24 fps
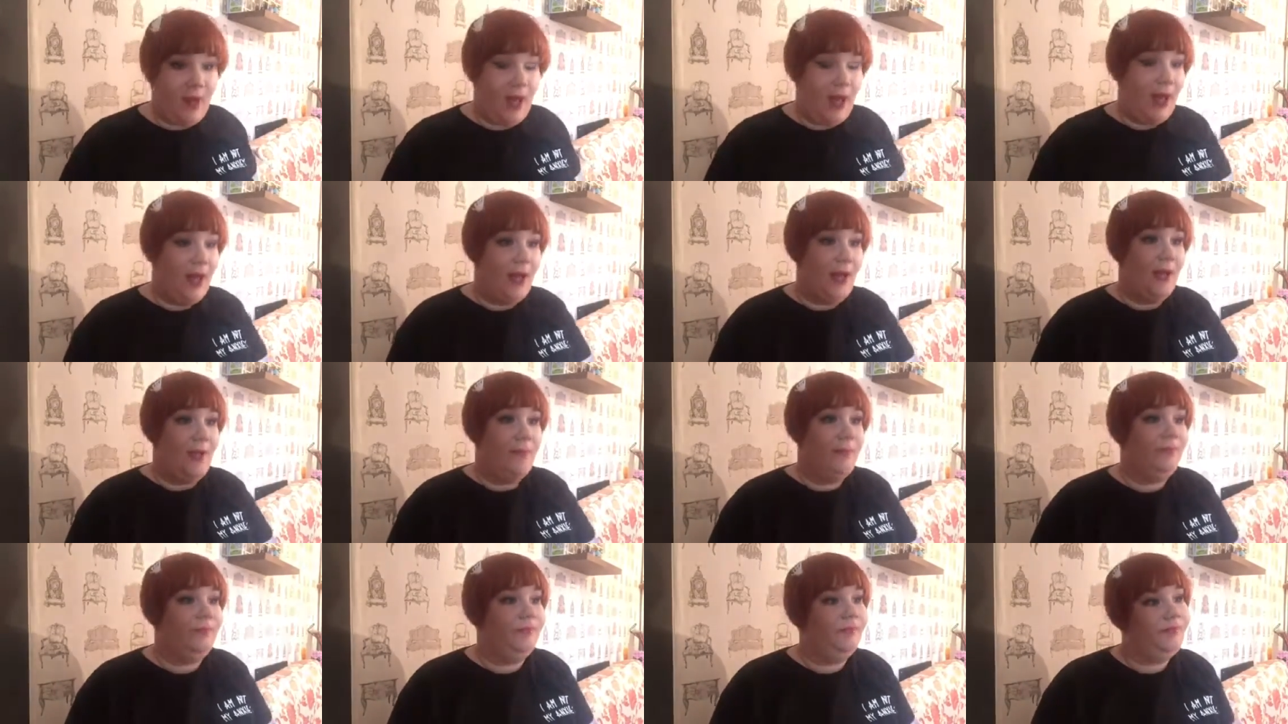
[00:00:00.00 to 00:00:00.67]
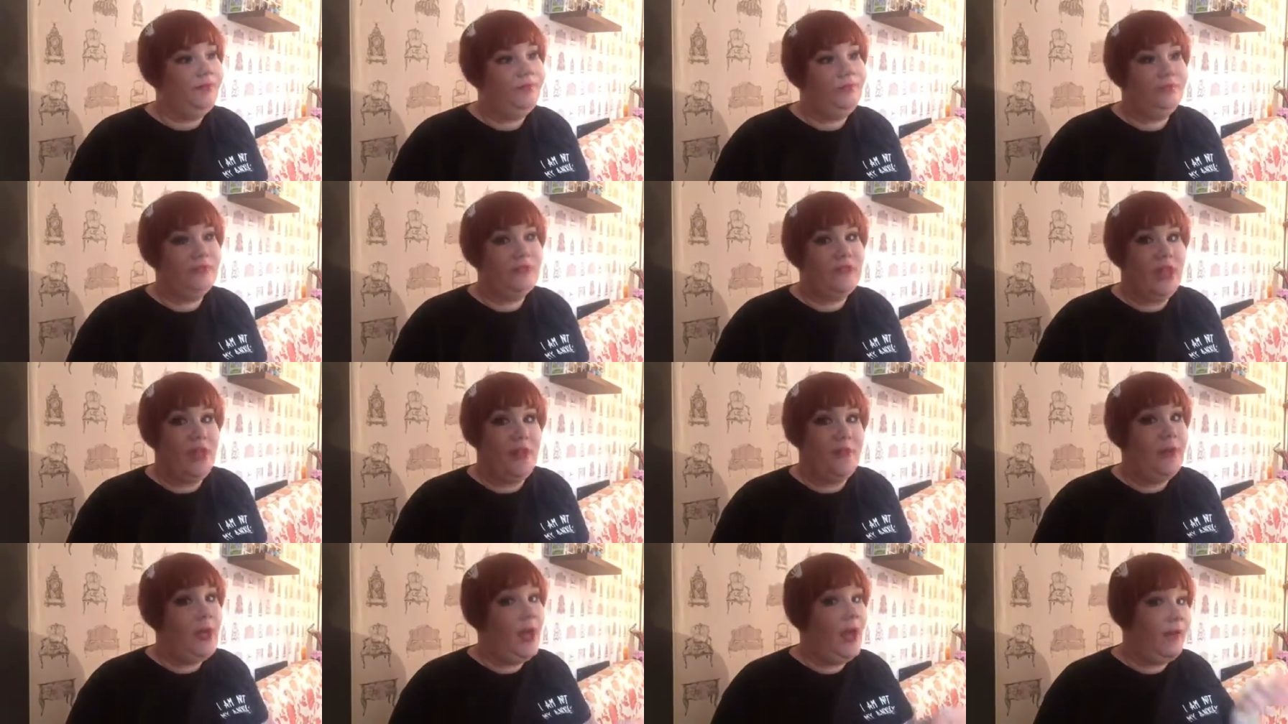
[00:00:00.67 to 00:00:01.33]
Um,
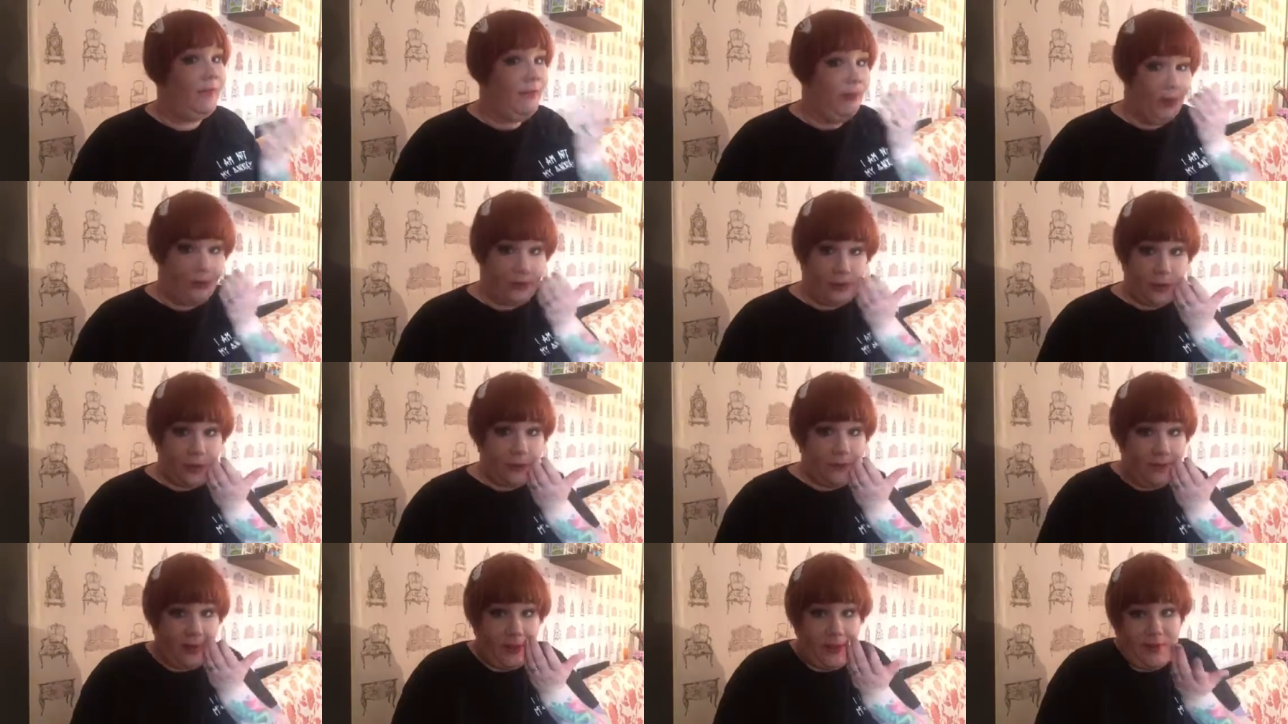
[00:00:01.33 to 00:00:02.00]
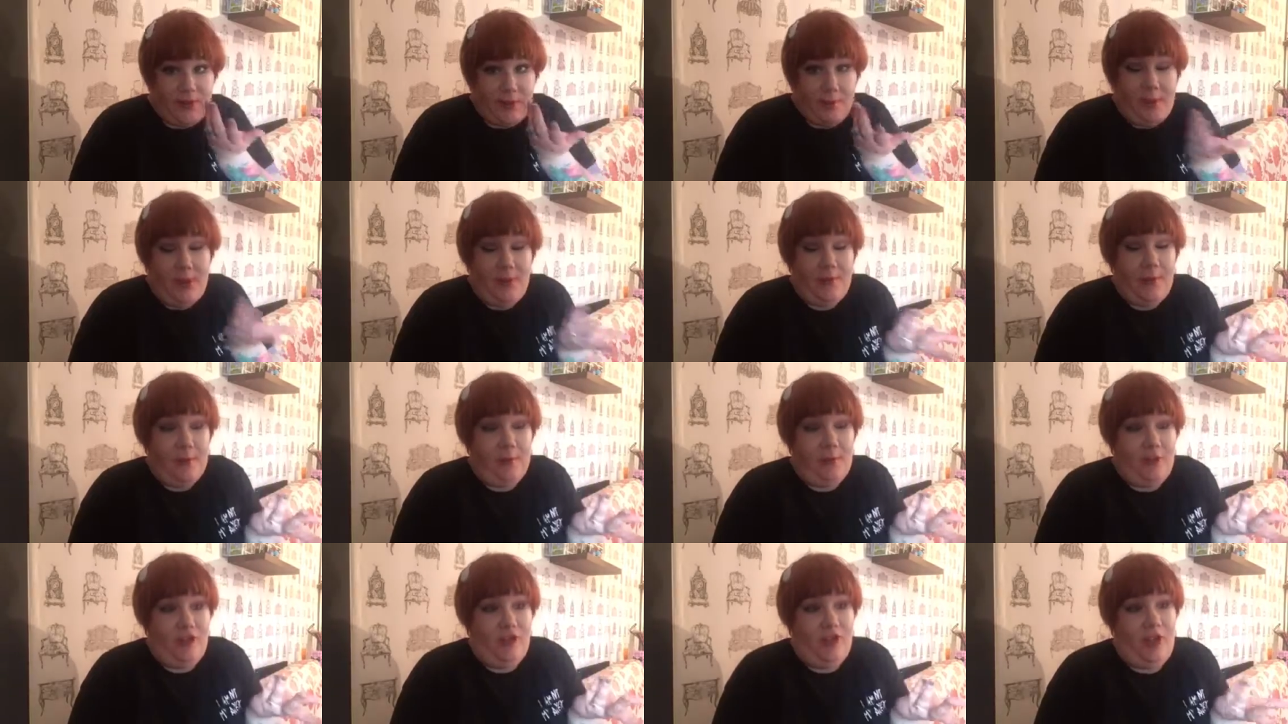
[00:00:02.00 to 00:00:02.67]
and I've heard good things about
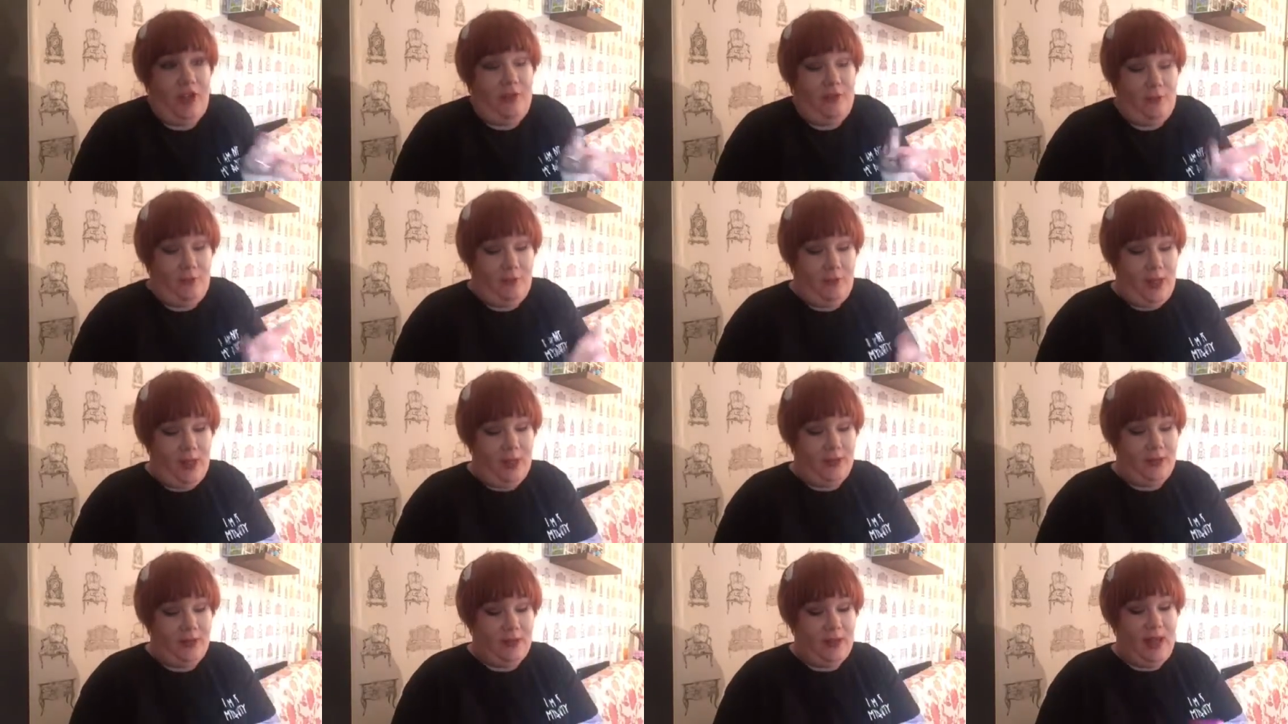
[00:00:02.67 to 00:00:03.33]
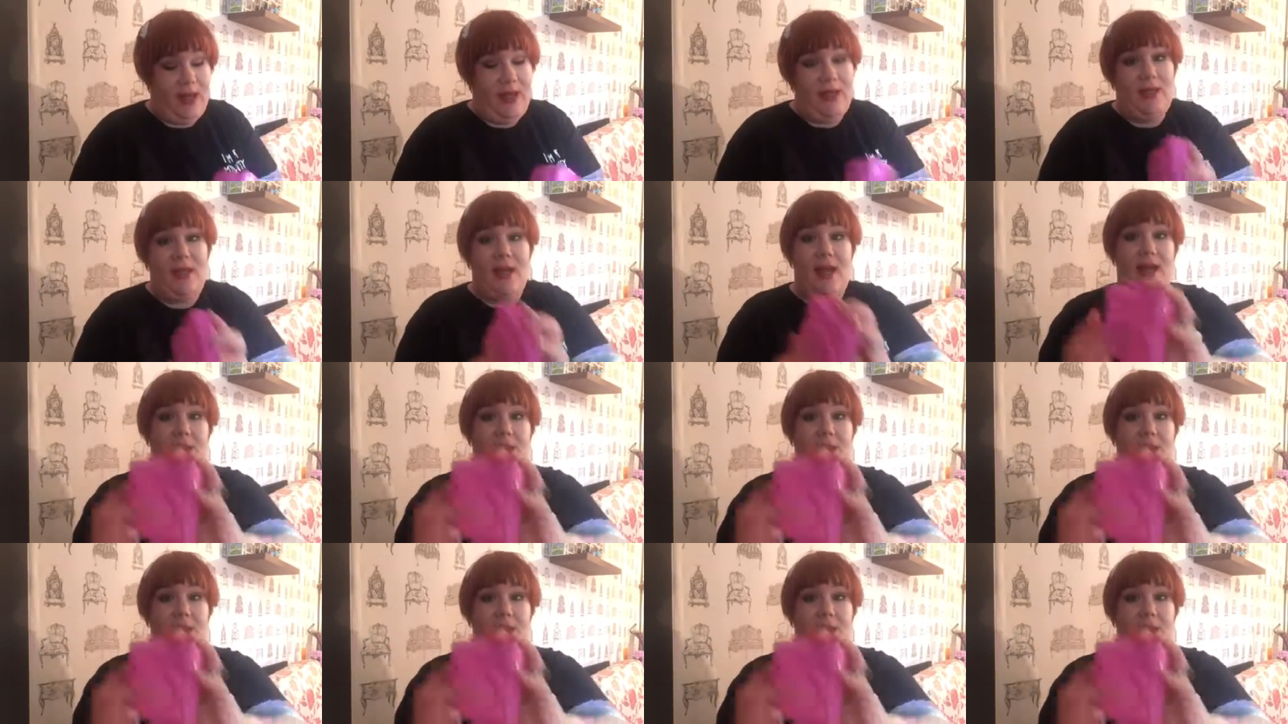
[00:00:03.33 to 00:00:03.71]
them in general, and I,